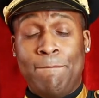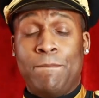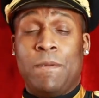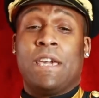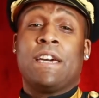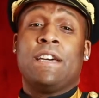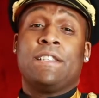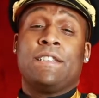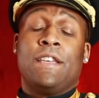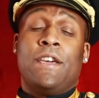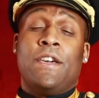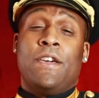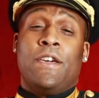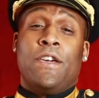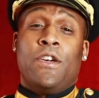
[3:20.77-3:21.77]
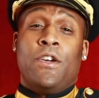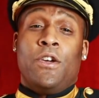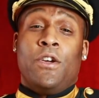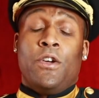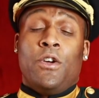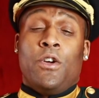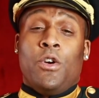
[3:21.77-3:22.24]
Because
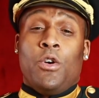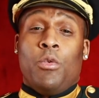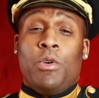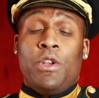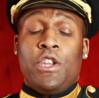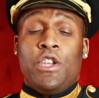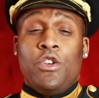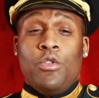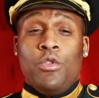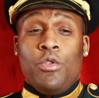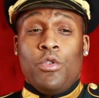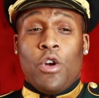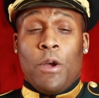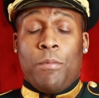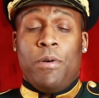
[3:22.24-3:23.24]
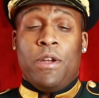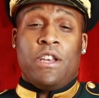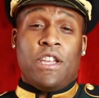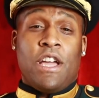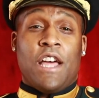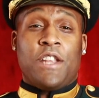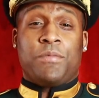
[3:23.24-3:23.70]
when you are put
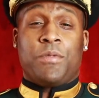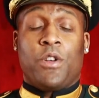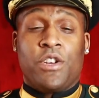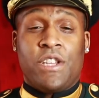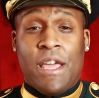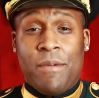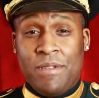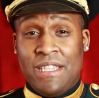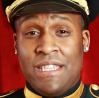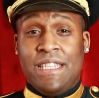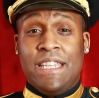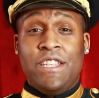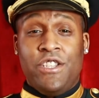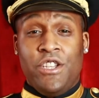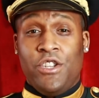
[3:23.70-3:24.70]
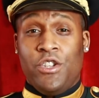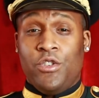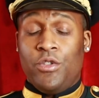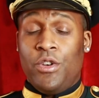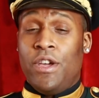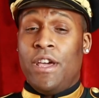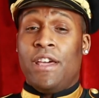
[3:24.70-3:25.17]
in God's prototype, He's teaching you,